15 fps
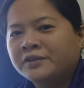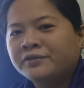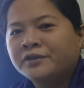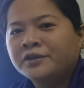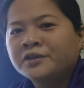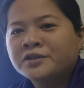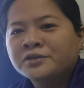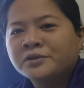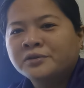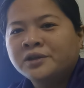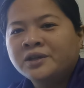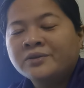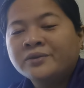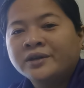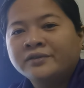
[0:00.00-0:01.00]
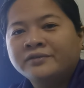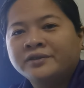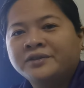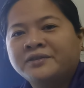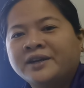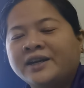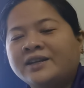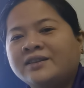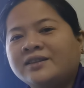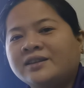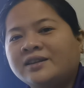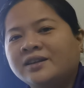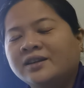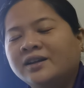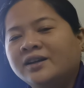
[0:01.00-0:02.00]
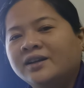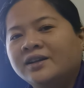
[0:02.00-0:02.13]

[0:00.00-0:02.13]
if there is only one variety,